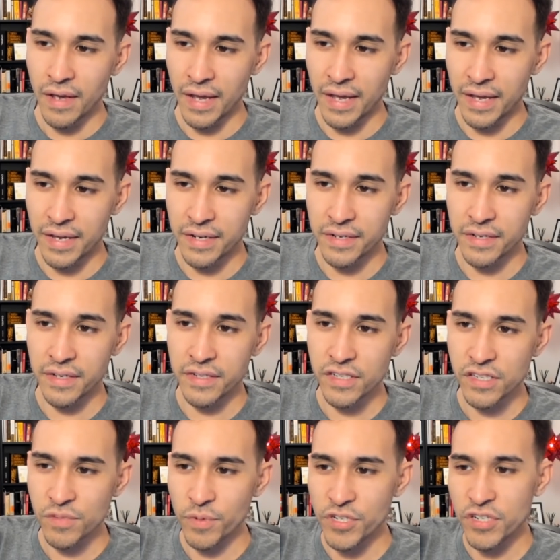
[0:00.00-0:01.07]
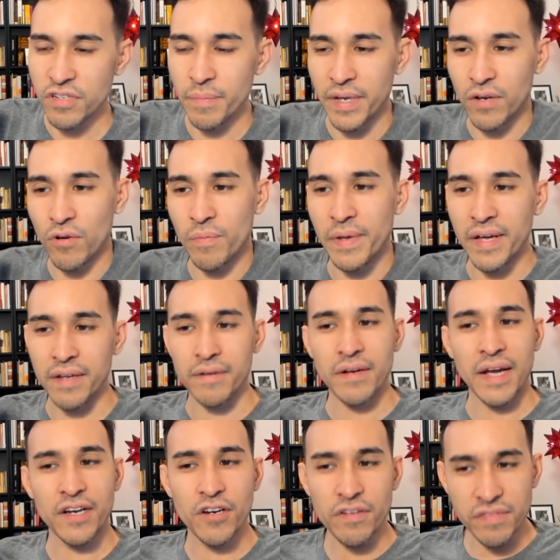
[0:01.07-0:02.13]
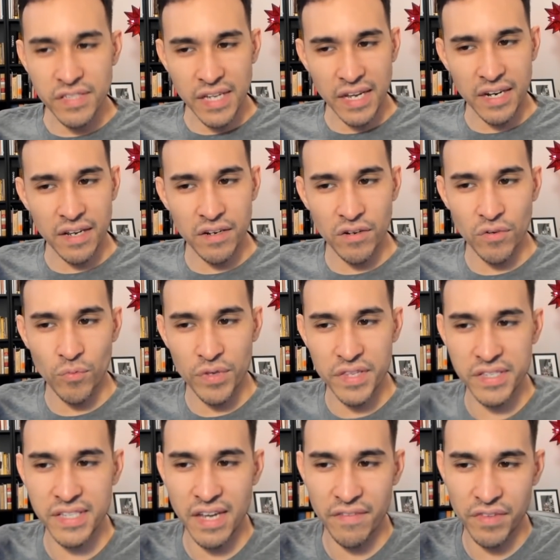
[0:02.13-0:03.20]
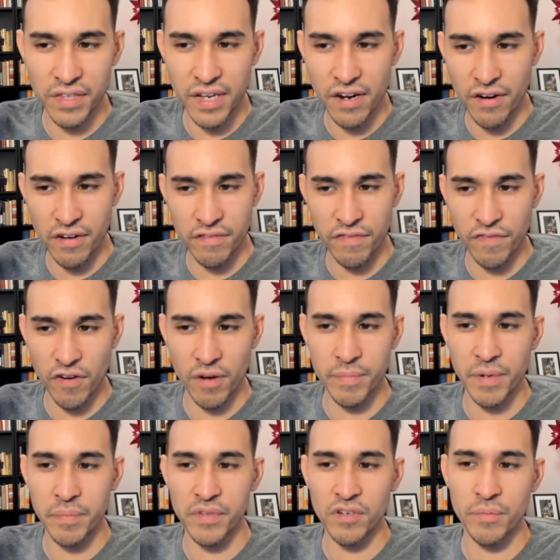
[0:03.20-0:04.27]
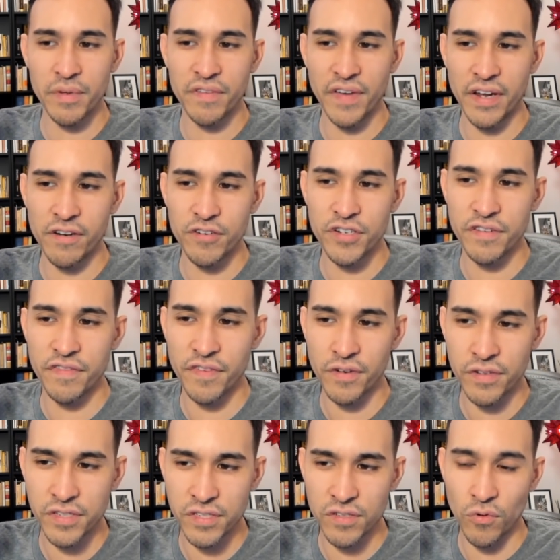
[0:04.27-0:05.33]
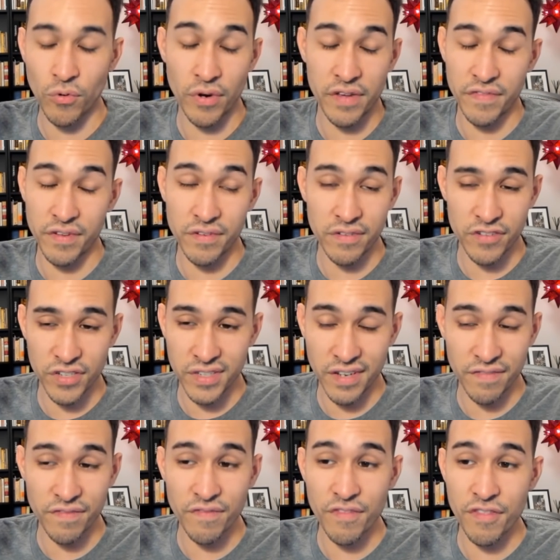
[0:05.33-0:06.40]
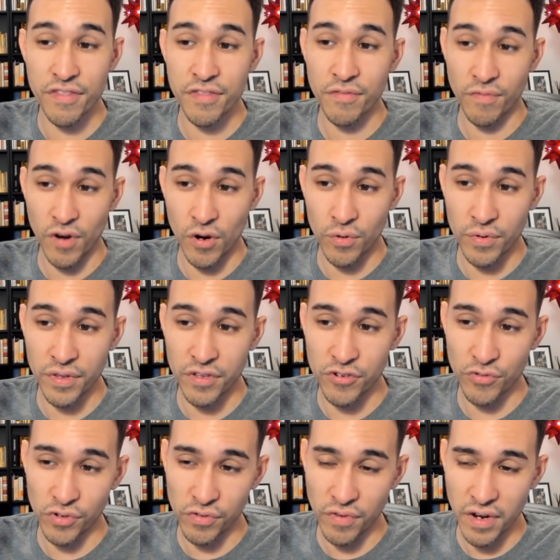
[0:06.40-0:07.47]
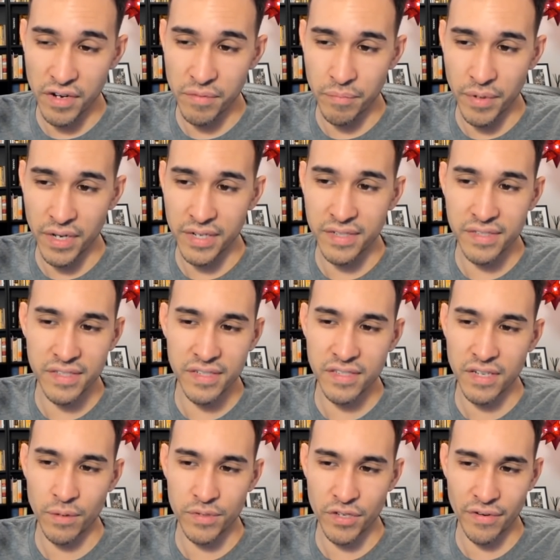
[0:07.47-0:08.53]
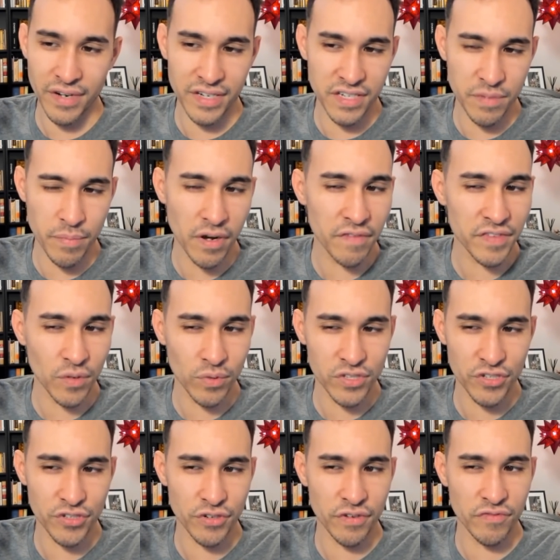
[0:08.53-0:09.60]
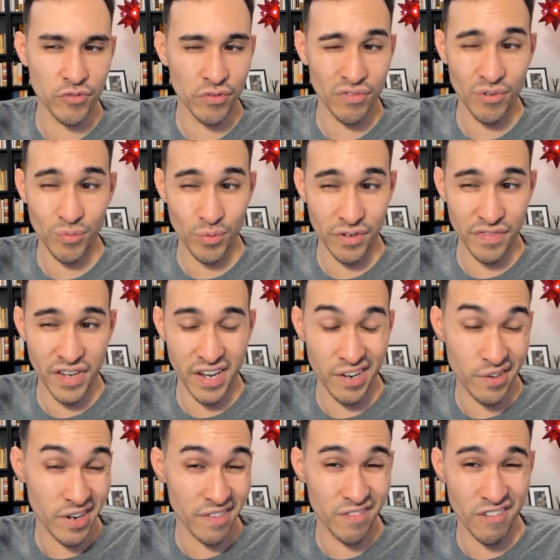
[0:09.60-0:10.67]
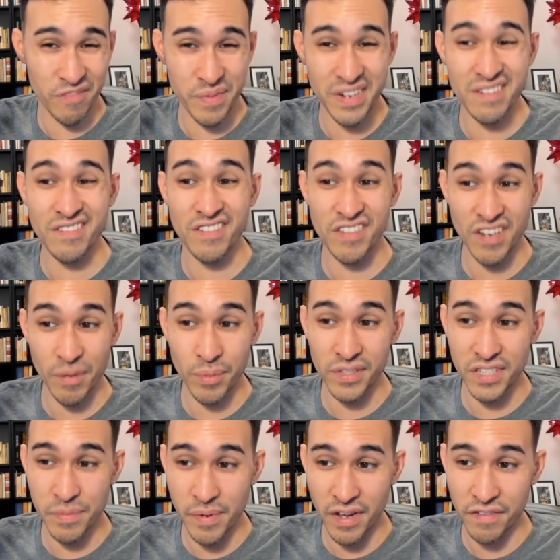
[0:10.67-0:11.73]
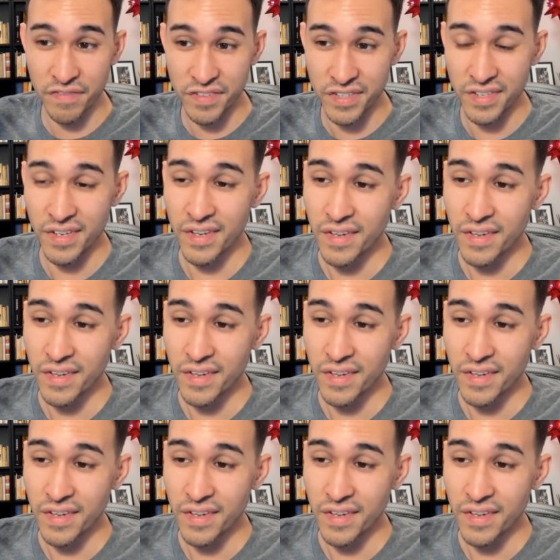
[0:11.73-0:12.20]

And just switch into my Golbat. I could have stayed in with Escavalier and farmed up a little bit of energy first, or even just have thrown the Drill Run, but since I was already debuffed, I wasn't sure if Drill Run would have KO'd after I've been double debuffed.